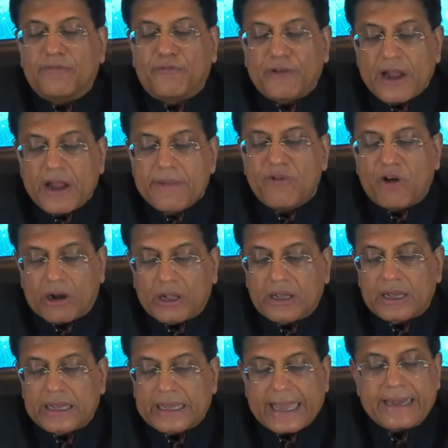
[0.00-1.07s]
the
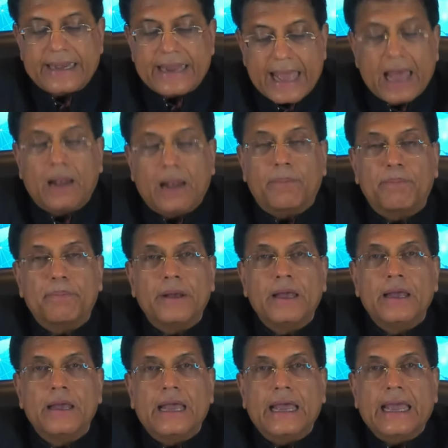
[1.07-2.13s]
framework can help
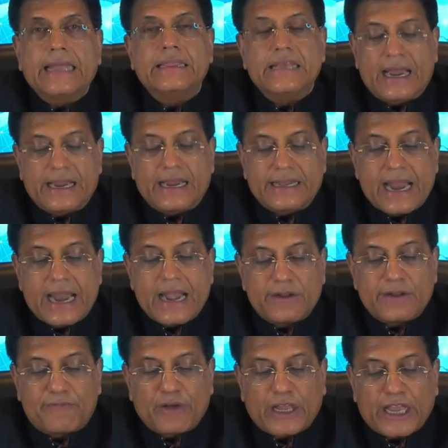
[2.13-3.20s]
in the
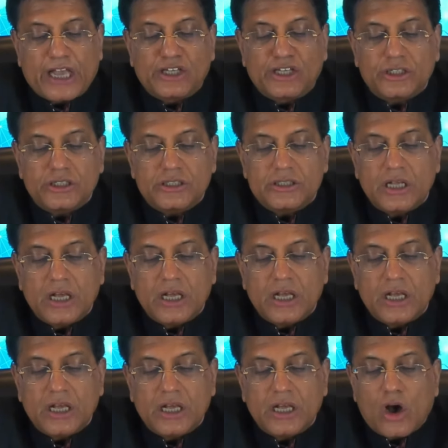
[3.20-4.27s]
identification
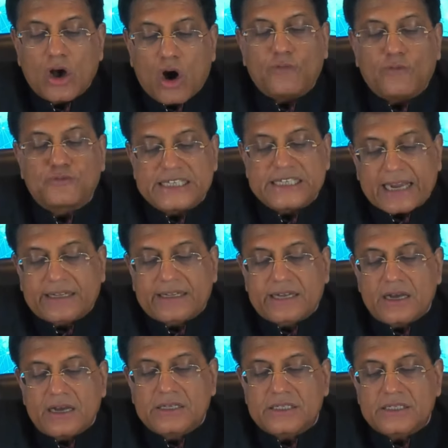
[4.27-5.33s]
of
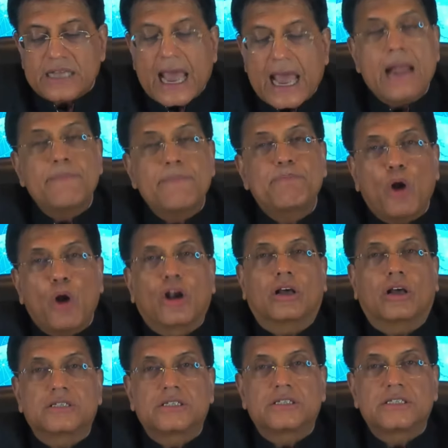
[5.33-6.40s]
sectors and
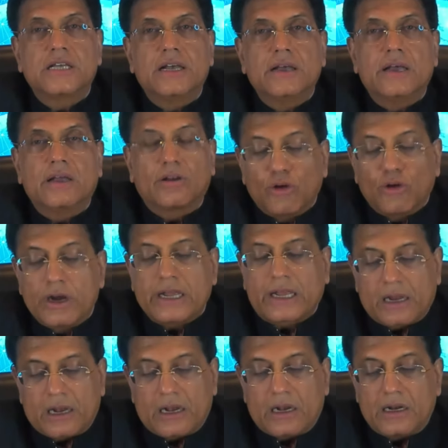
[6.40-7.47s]
products
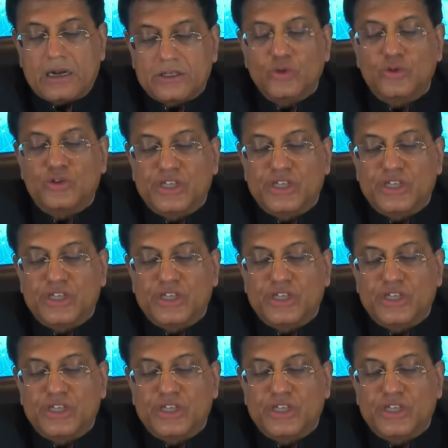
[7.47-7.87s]
critical